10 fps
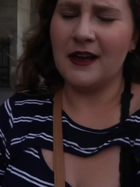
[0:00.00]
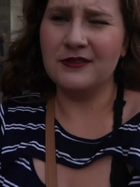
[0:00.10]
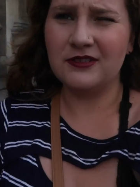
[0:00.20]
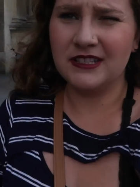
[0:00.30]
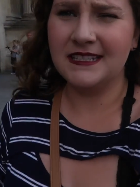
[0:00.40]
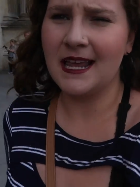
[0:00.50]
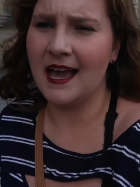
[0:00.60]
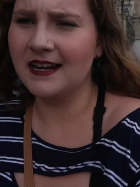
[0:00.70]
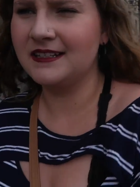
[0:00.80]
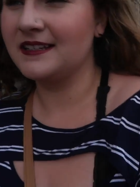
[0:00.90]
but I was really
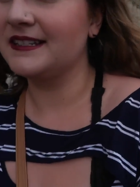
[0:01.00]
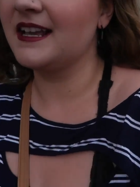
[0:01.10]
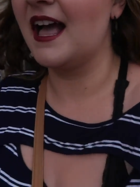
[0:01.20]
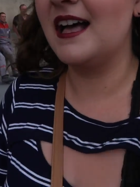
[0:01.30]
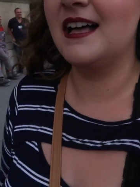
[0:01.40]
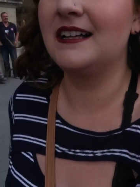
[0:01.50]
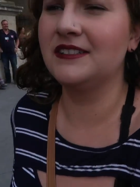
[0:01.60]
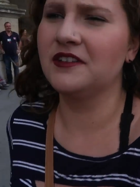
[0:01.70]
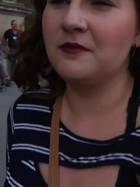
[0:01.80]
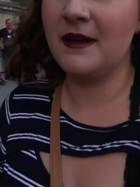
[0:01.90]
tired, so I was like, ah,
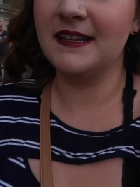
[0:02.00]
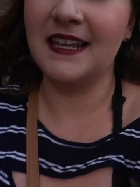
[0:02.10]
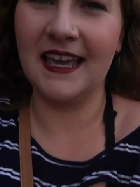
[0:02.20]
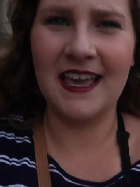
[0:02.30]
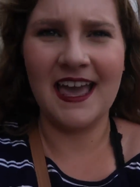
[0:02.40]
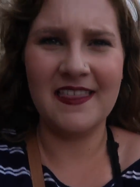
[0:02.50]
I'll do it Monday.